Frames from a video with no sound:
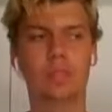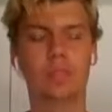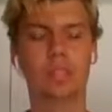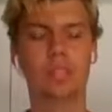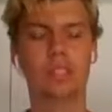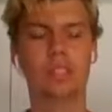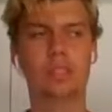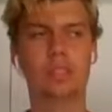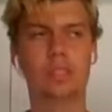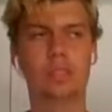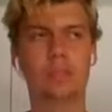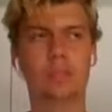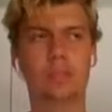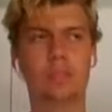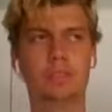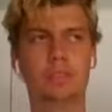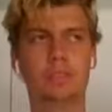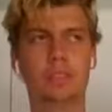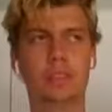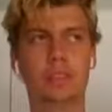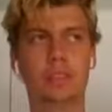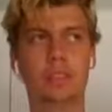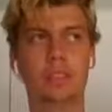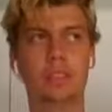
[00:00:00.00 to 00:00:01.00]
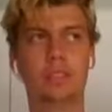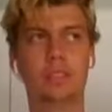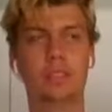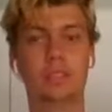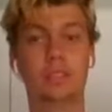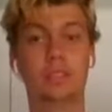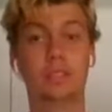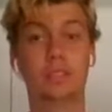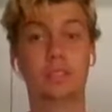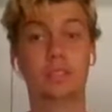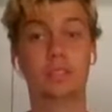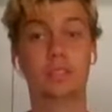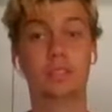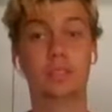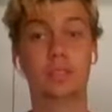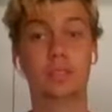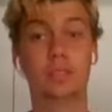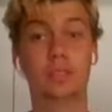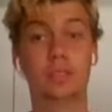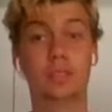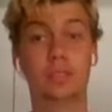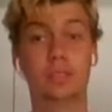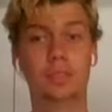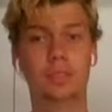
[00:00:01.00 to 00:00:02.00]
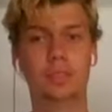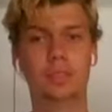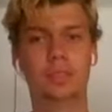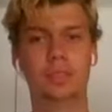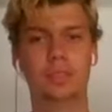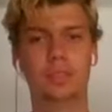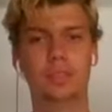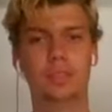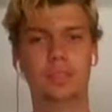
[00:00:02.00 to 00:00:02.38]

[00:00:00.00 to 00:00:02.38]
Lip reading: it should be fun. Woohoo!